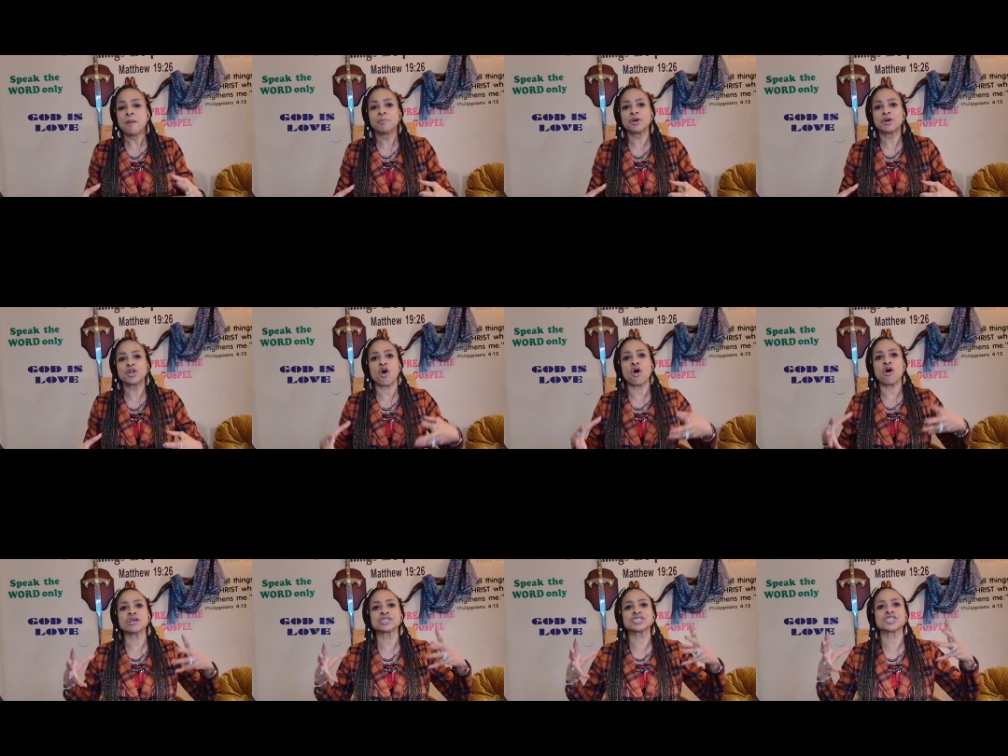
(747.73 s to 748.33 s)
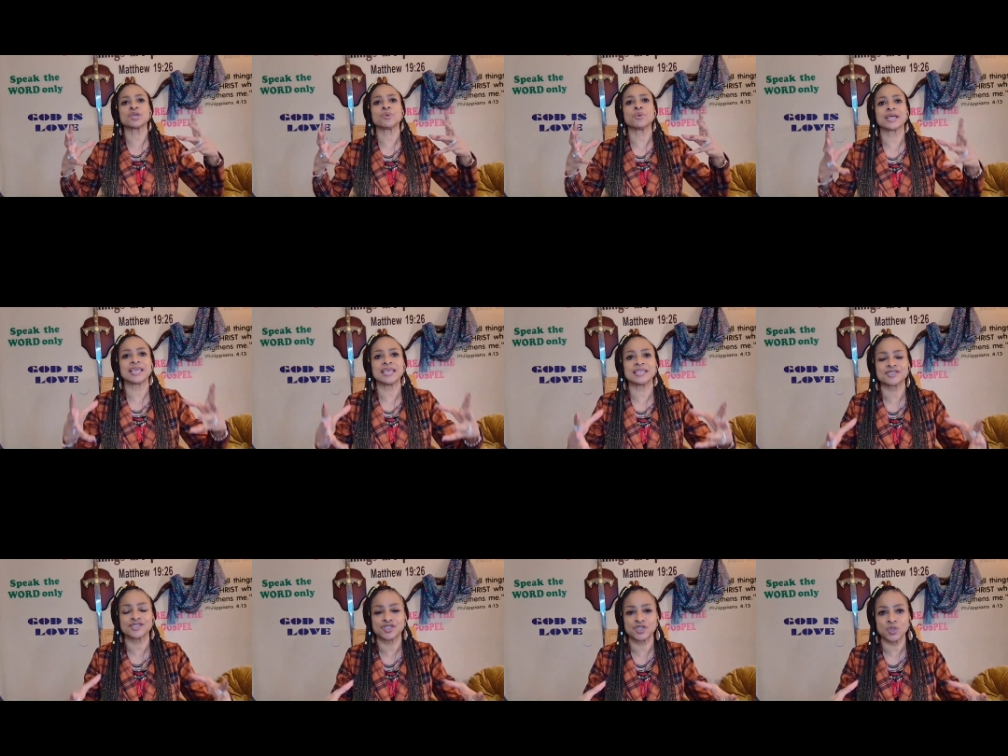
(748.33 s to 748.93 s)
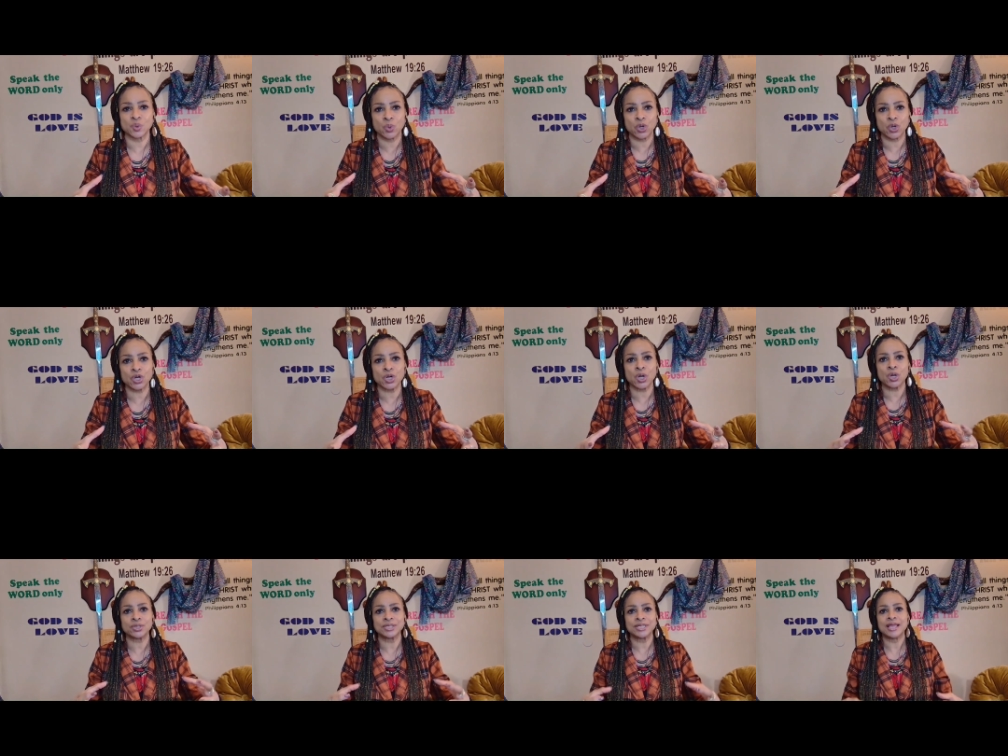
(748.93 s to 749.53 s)
But also against the
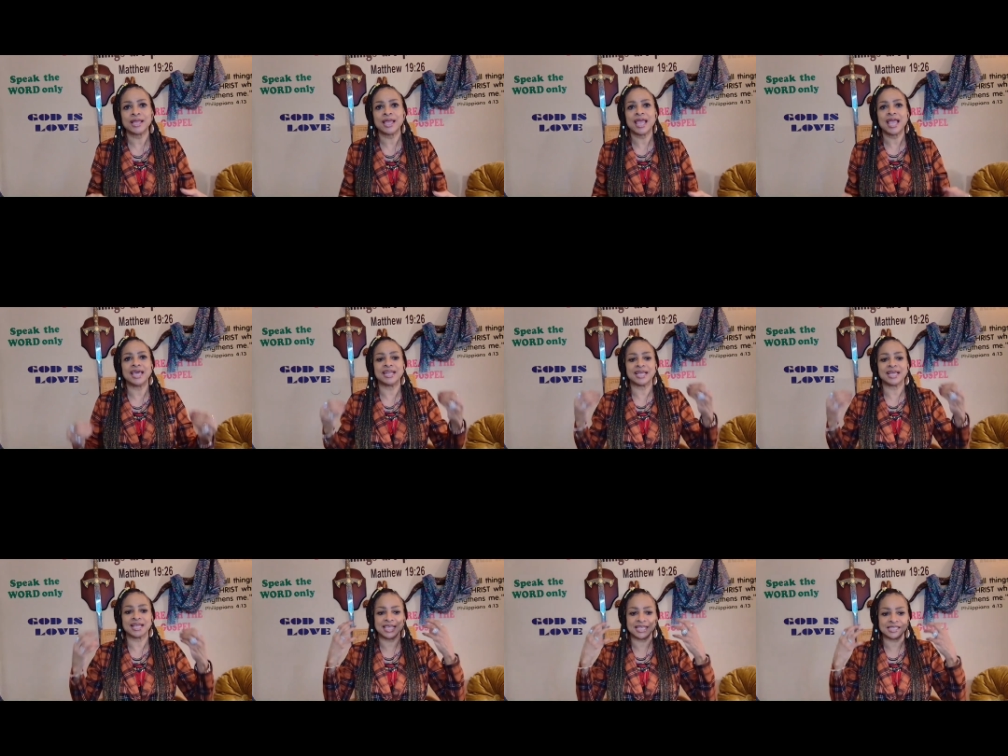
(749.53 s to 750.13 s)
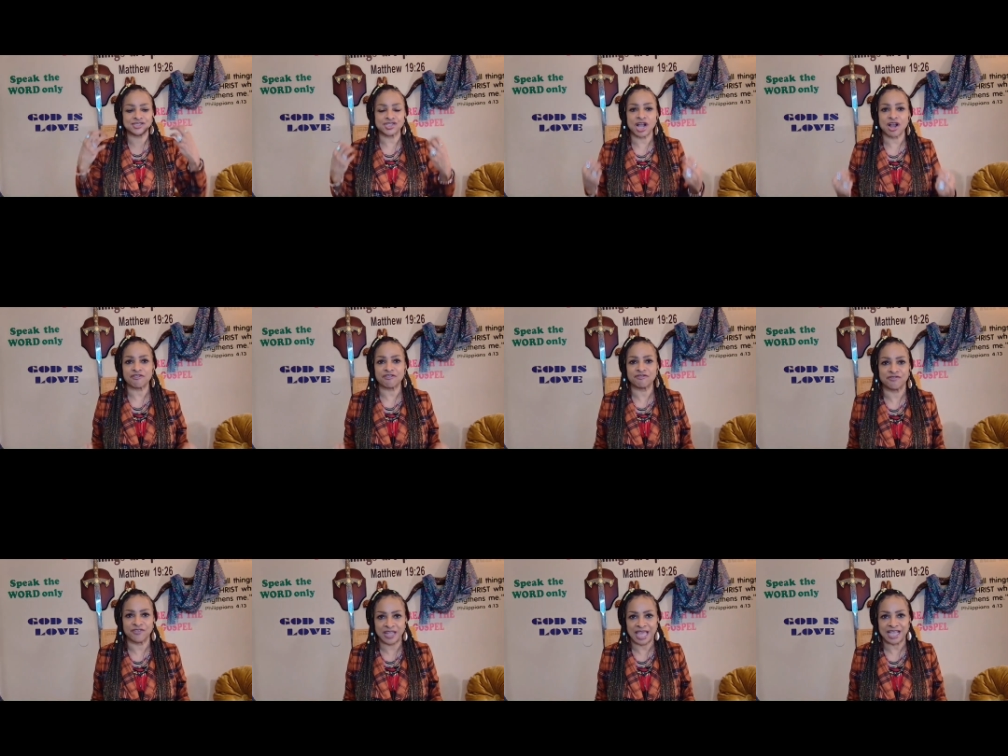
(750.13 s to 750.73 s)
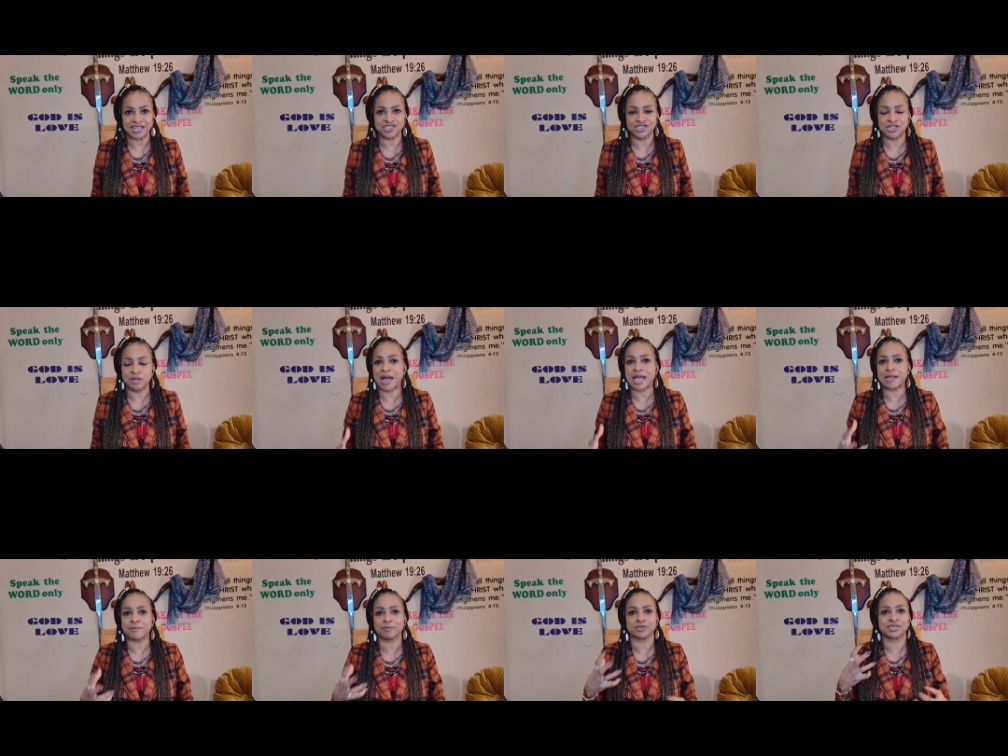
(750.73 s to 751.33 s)
world and against our flesh. The
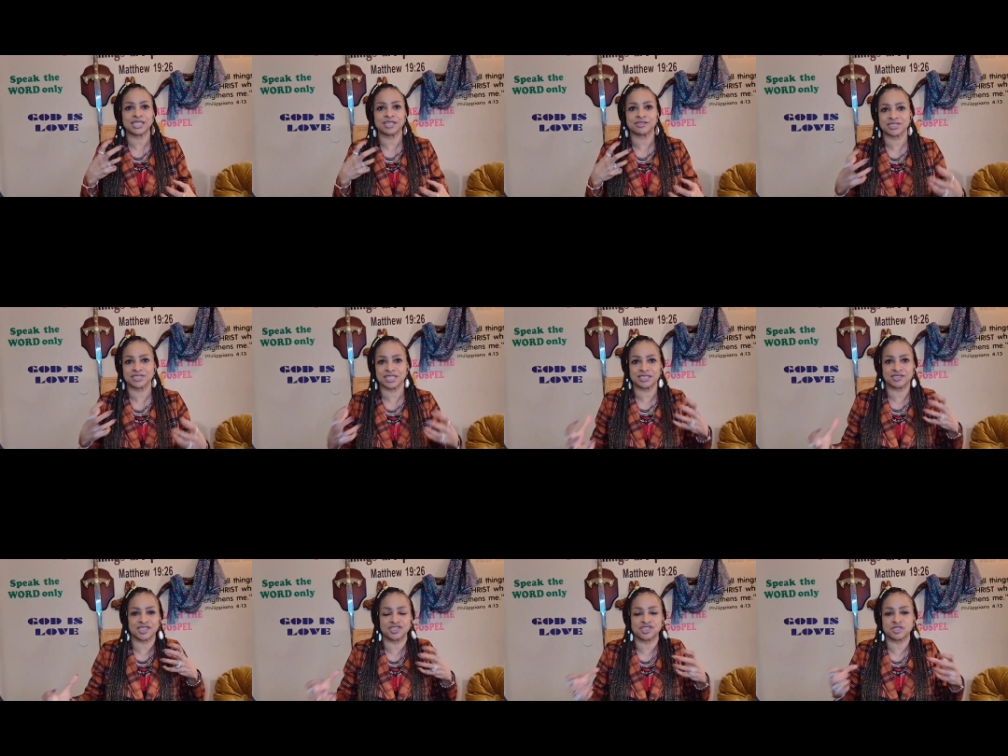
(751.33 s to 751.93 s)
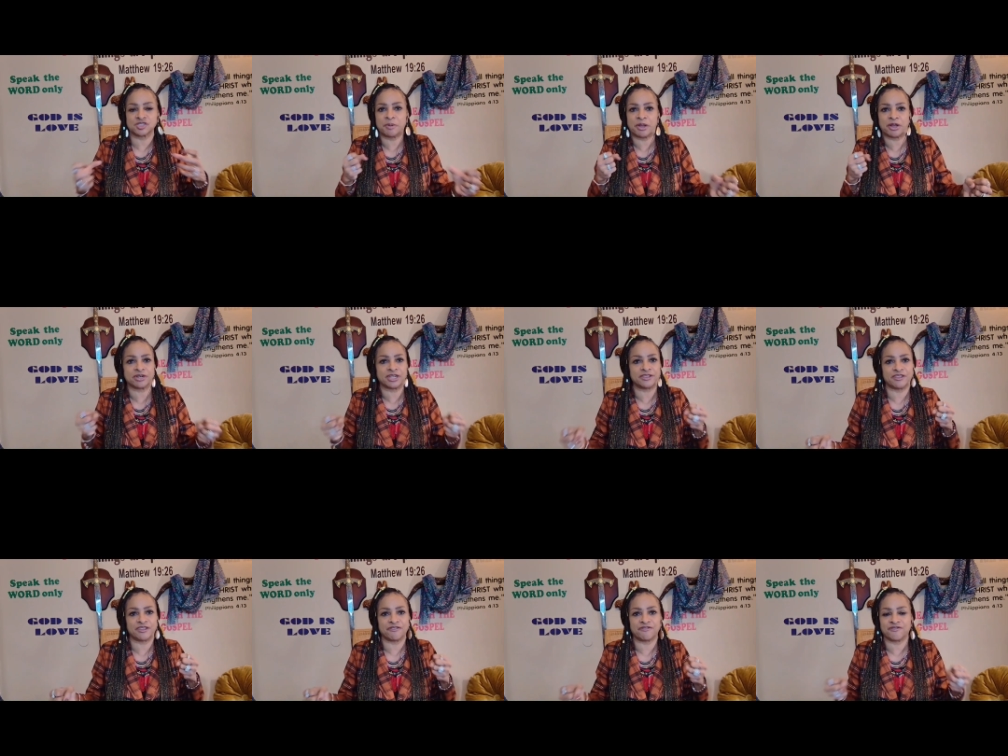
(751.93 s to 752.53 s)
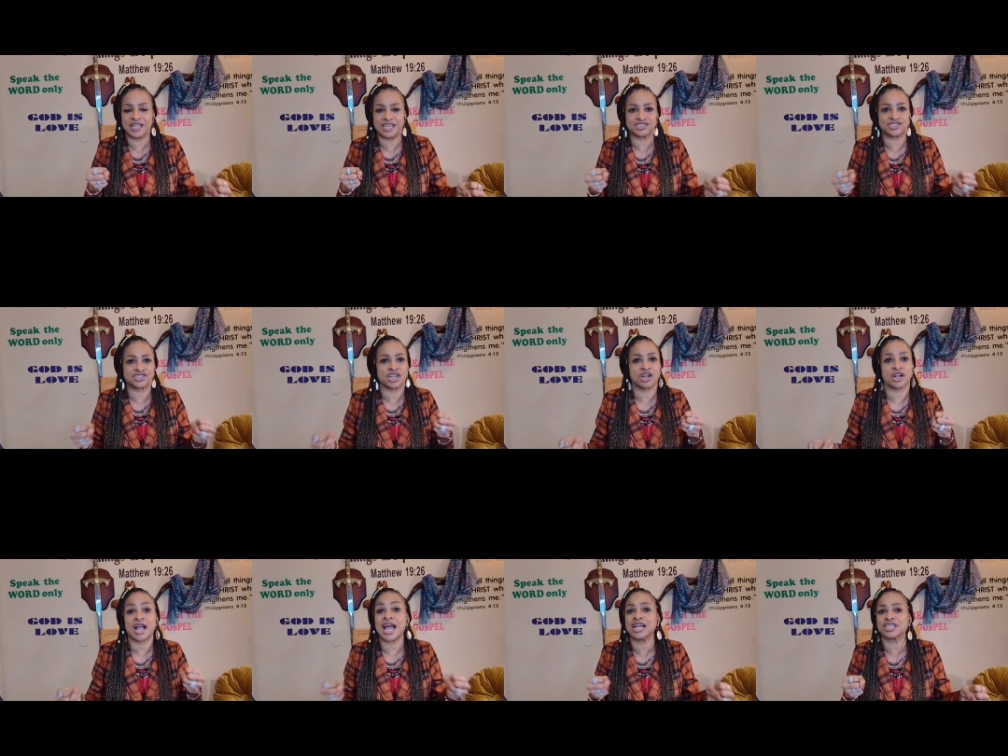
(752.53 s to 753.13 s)
Bible tells us the spirit and the flesh,
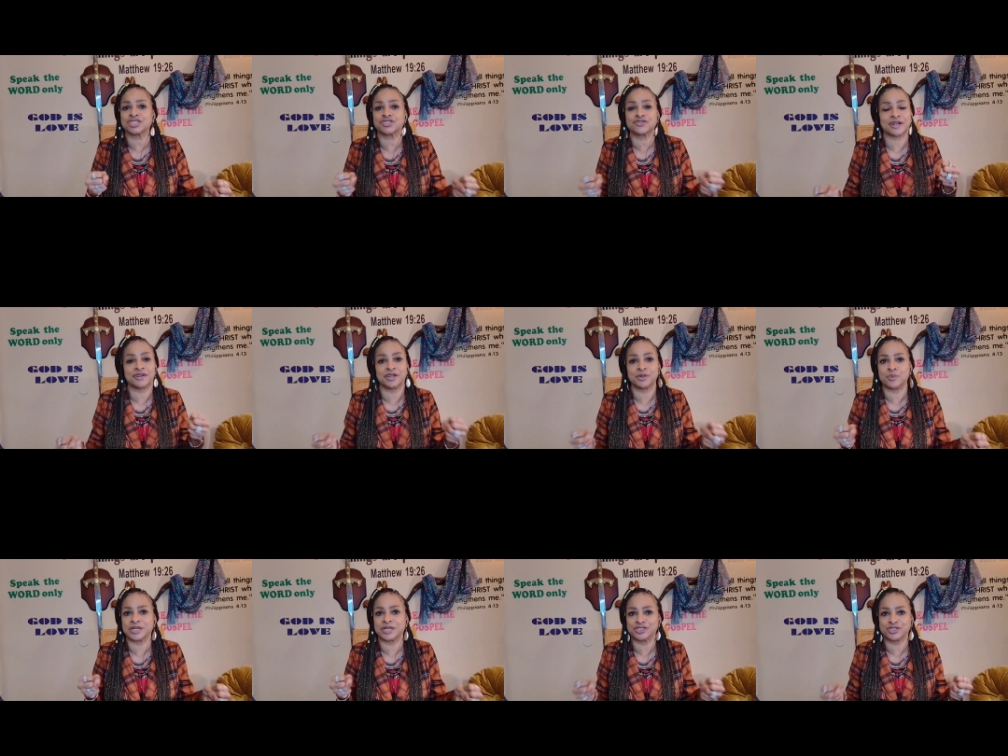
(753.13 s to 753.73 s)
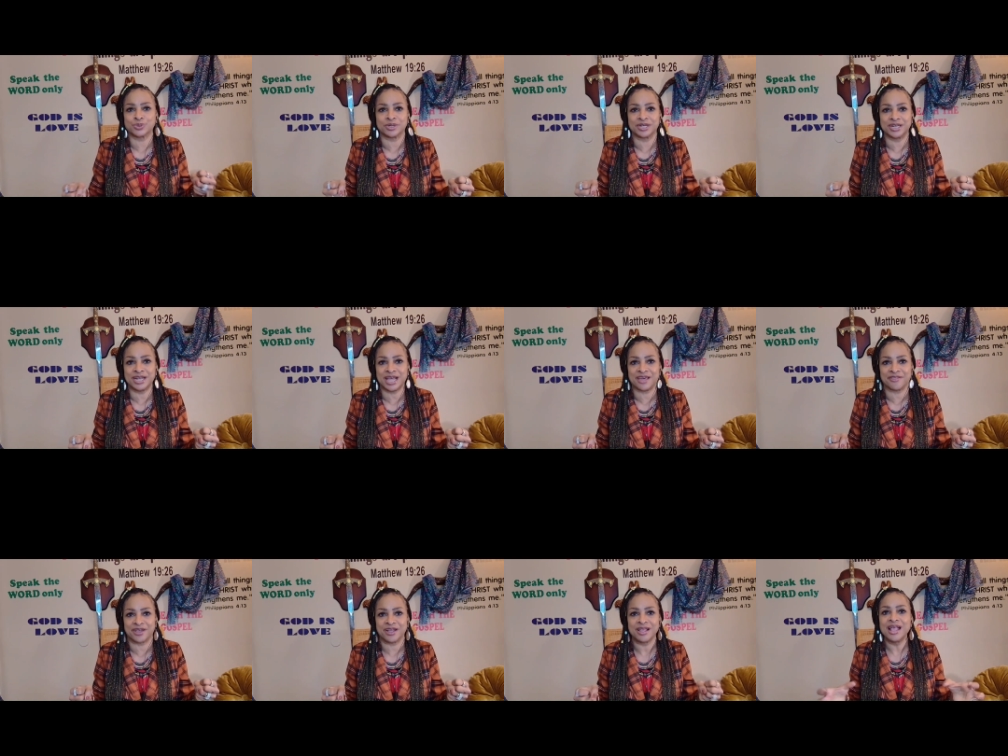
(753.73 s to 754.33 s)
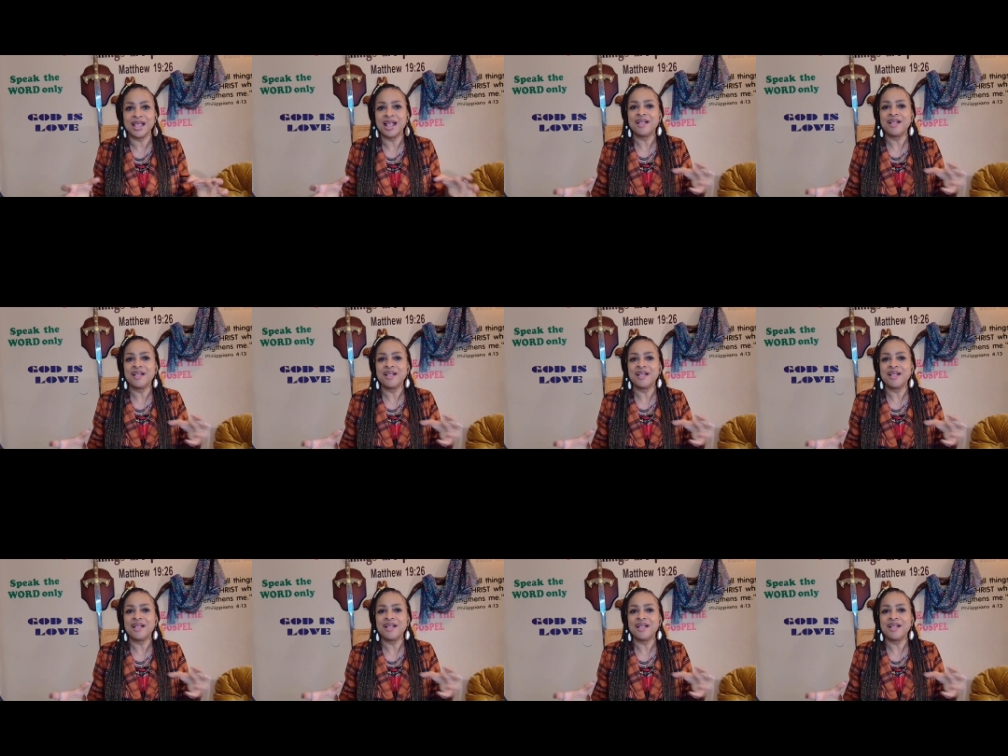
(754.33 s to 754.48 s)
they're contrary one to another.